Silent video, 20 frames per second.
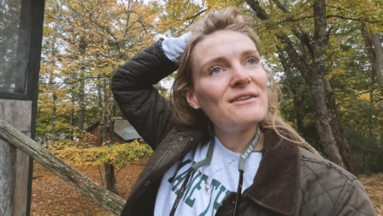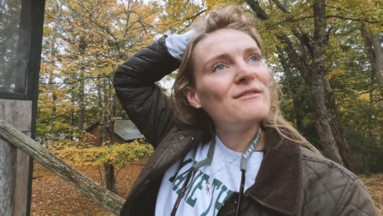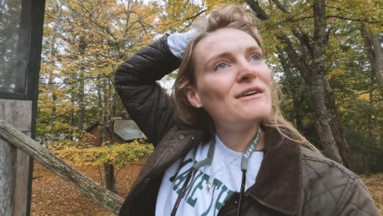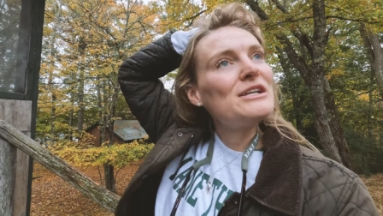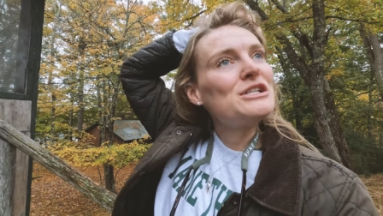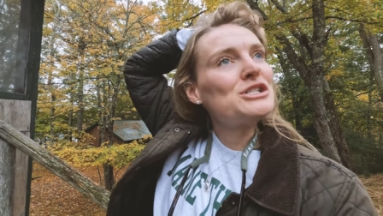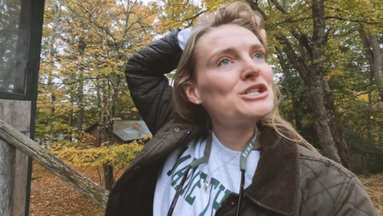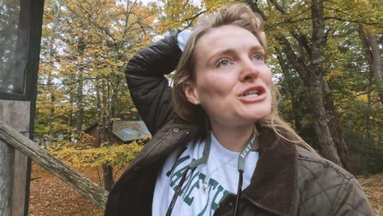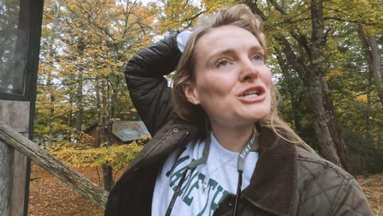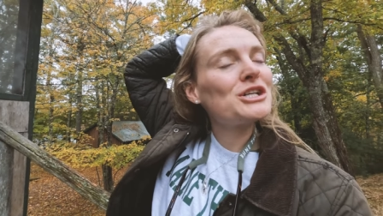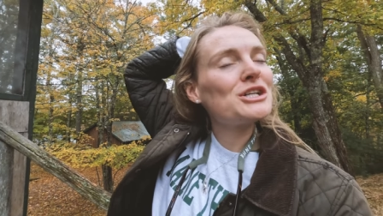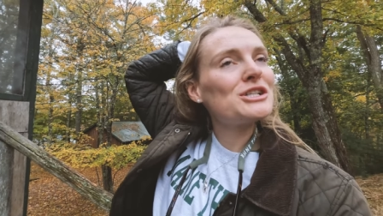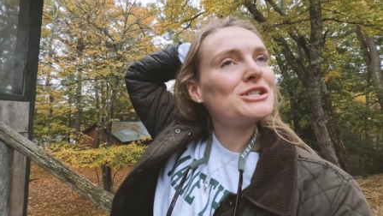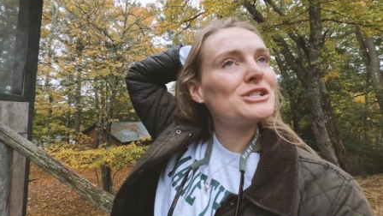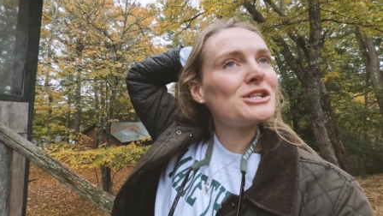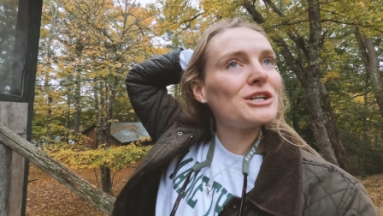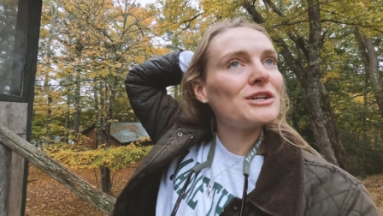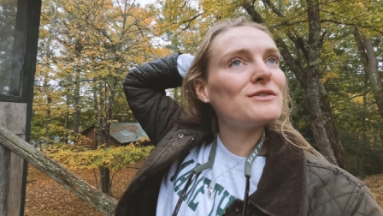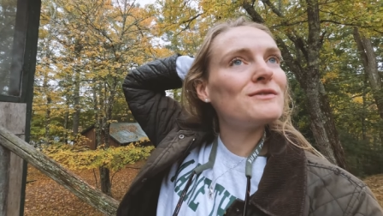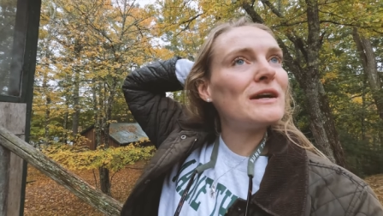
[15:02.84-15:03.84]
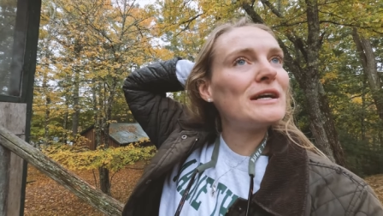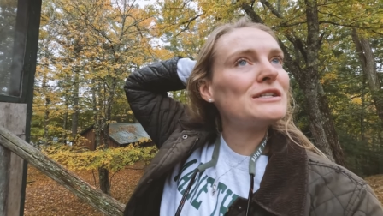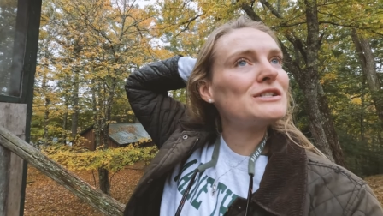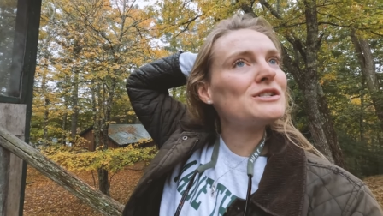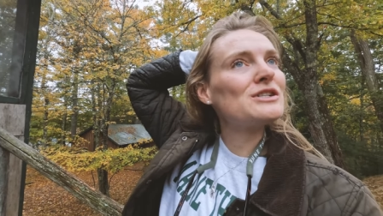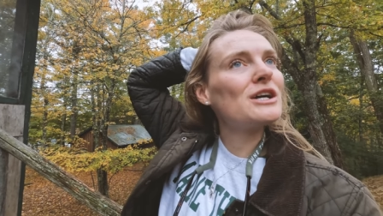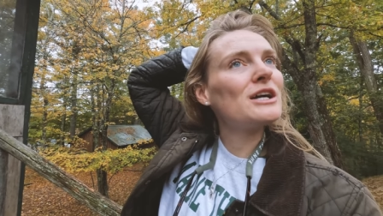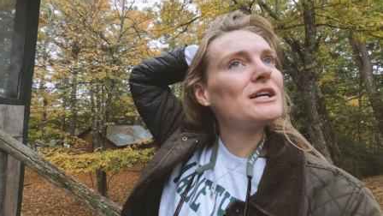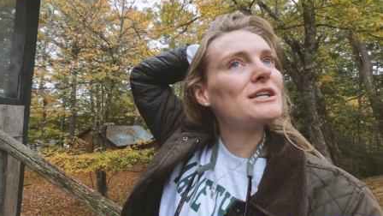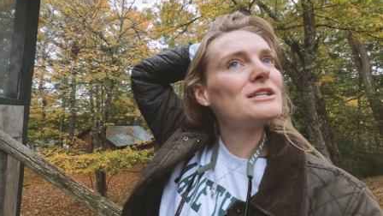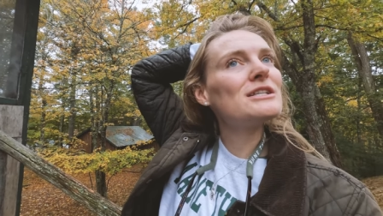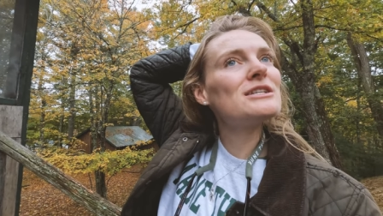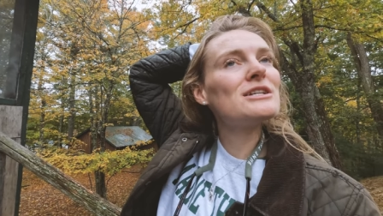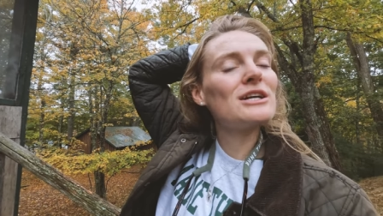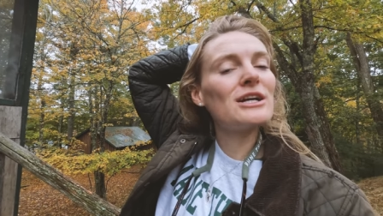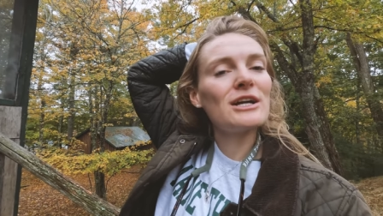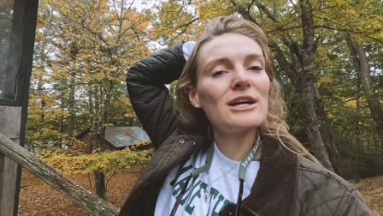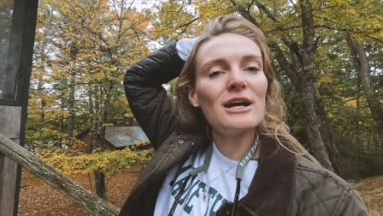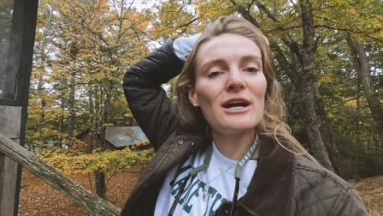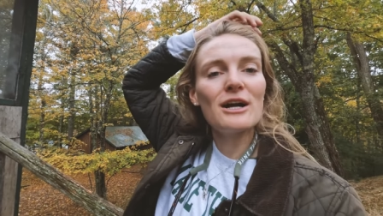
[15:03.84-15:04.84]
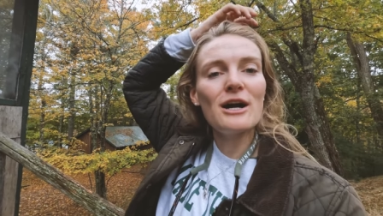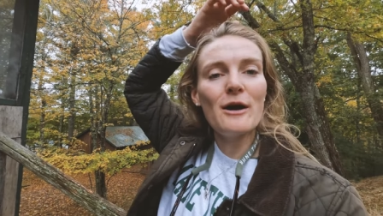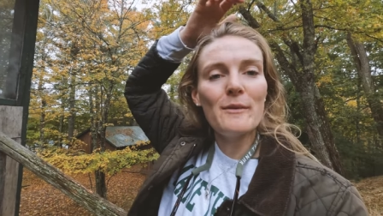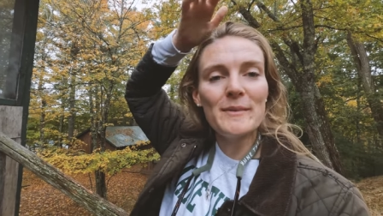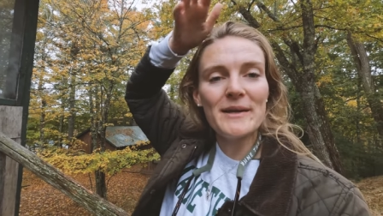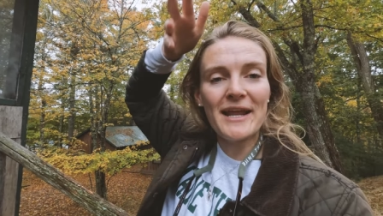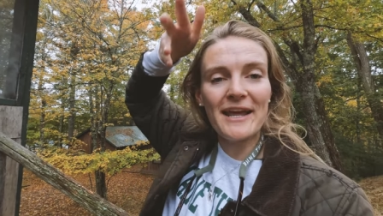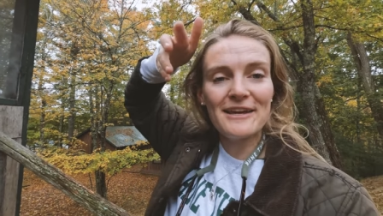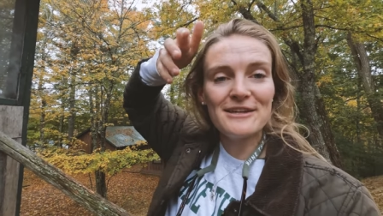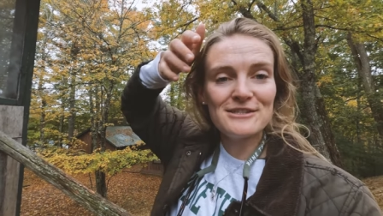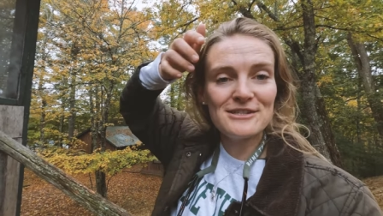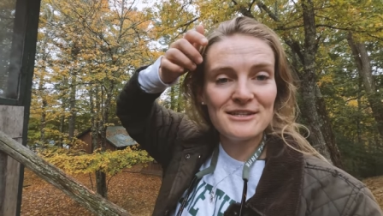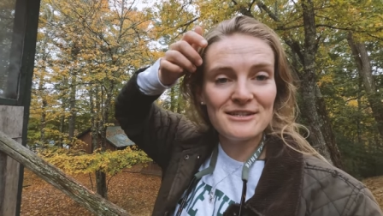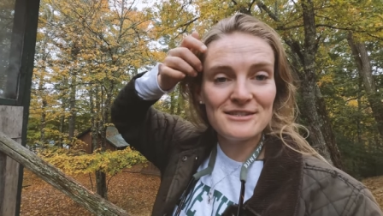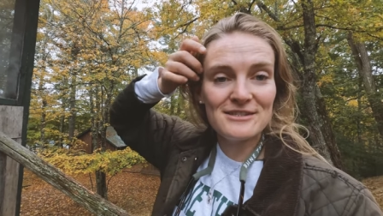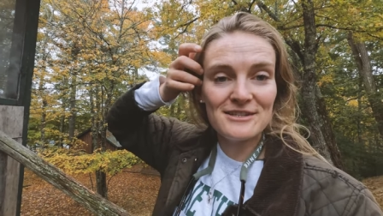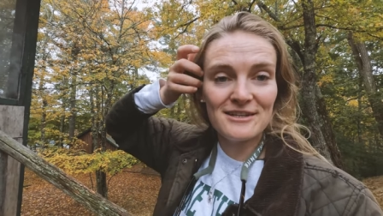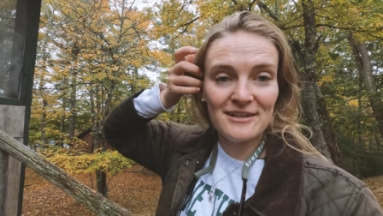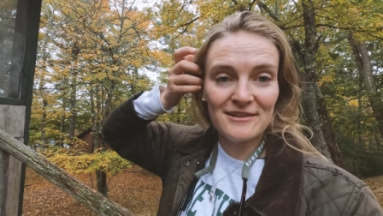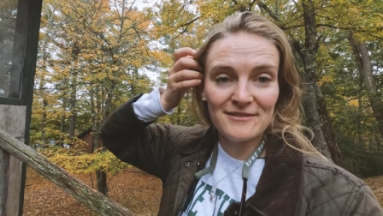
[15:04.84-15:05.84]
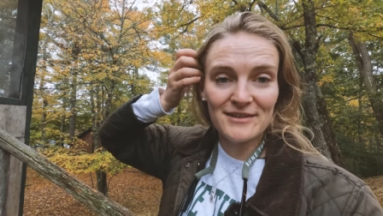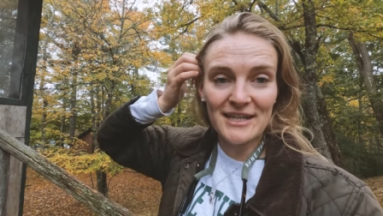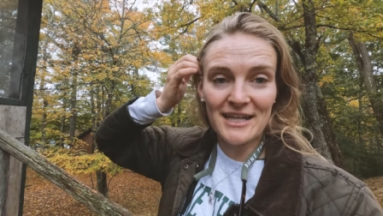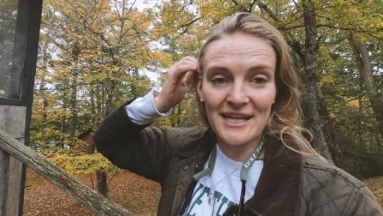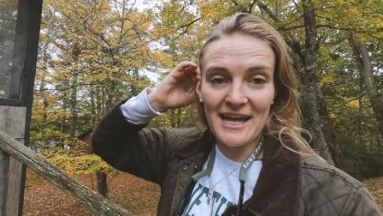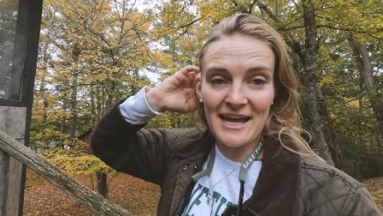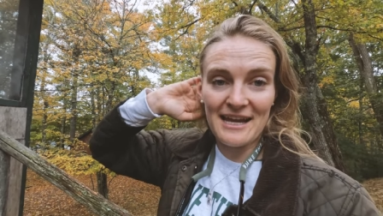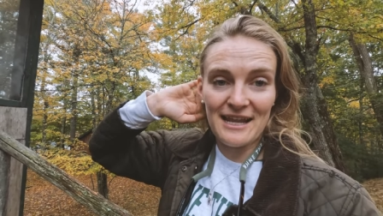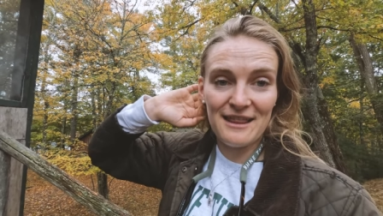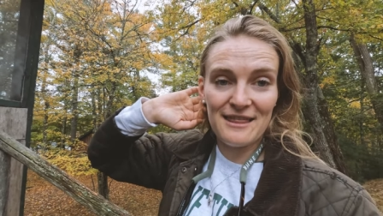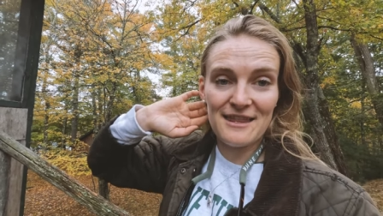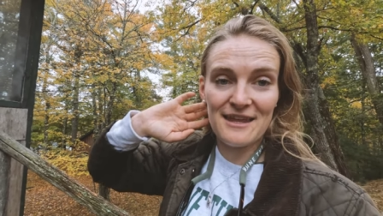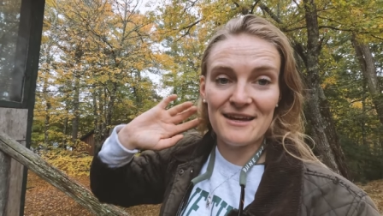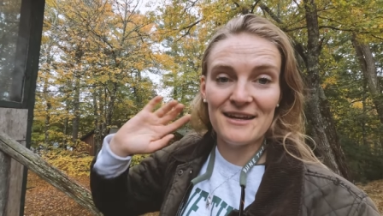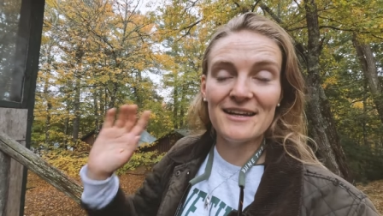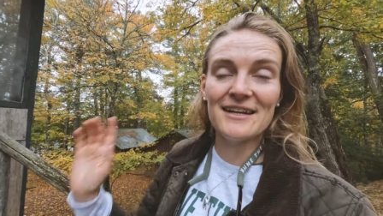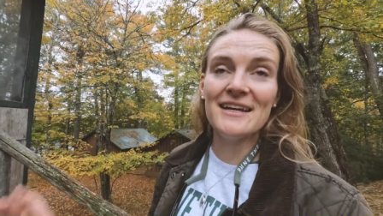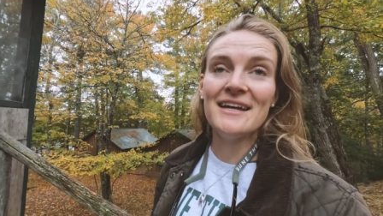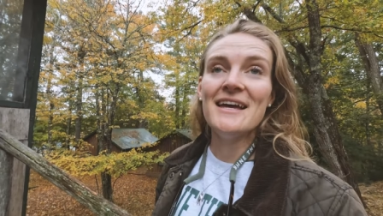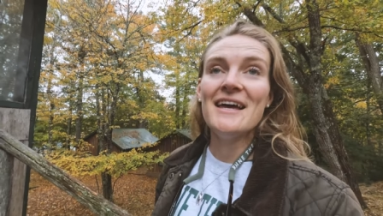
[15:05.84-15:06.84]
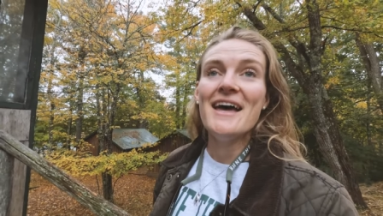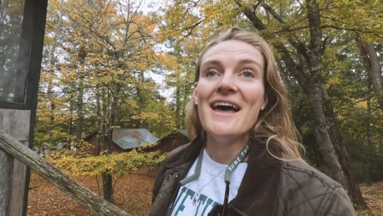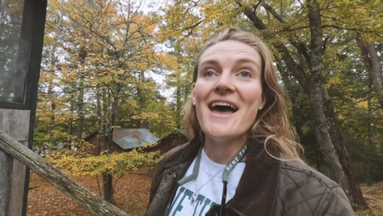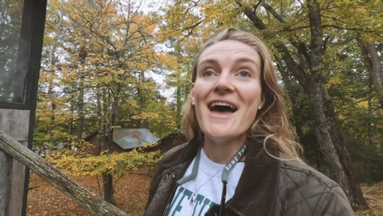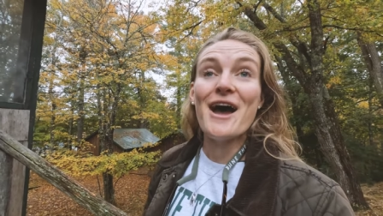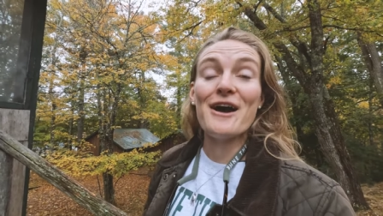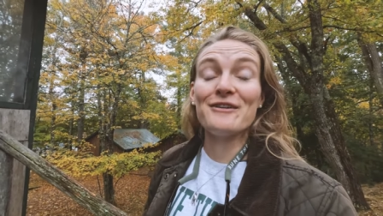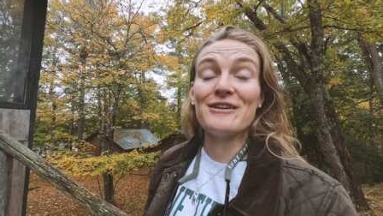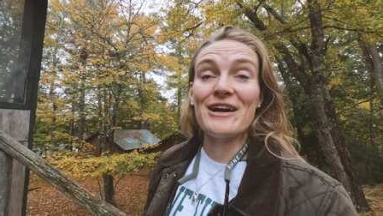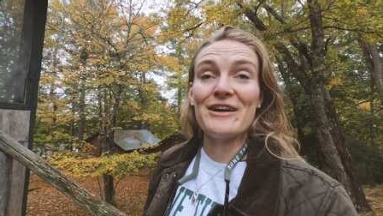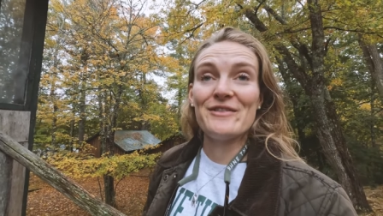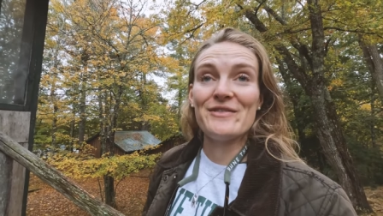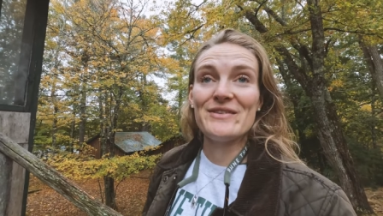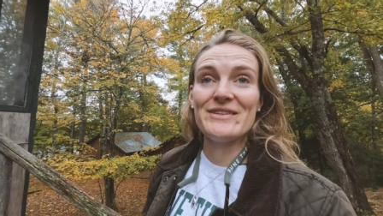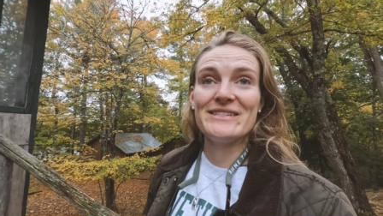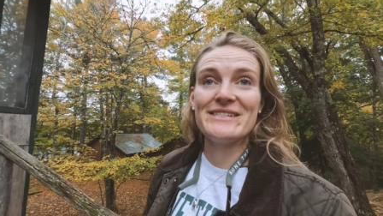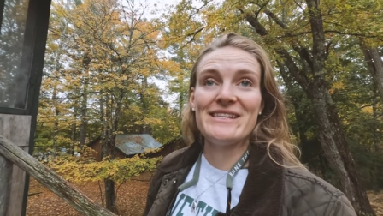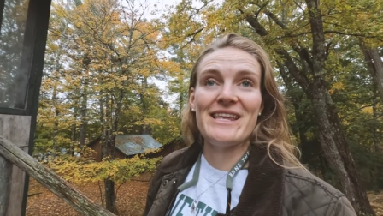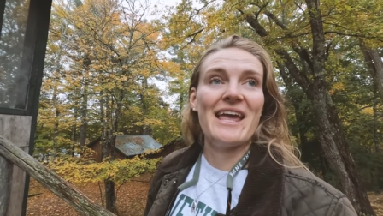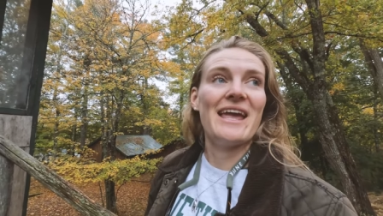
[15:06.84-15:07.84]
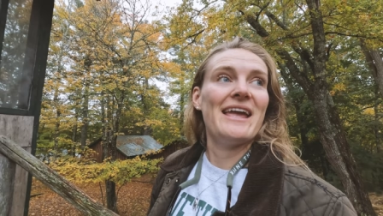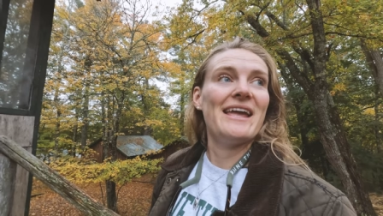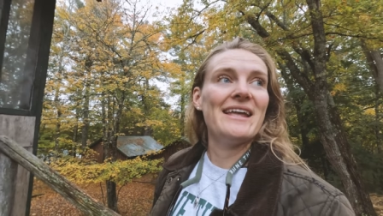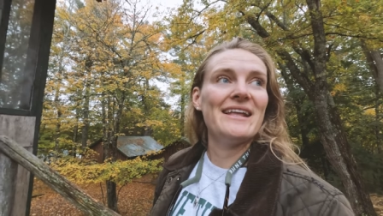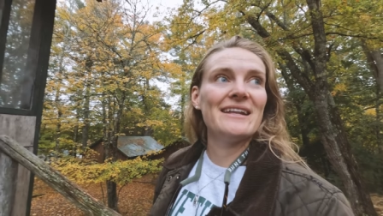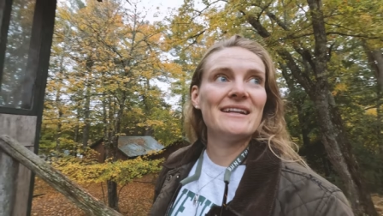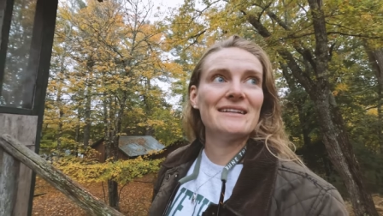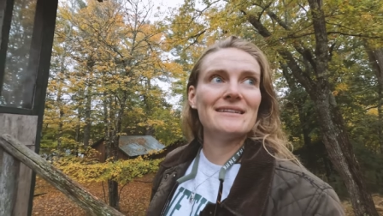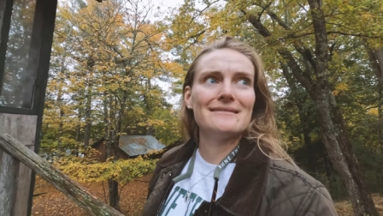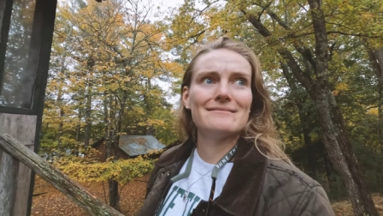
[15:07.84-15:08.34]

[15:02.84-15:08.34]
adventures, or restaurants, or accommodations, or really anything around the state,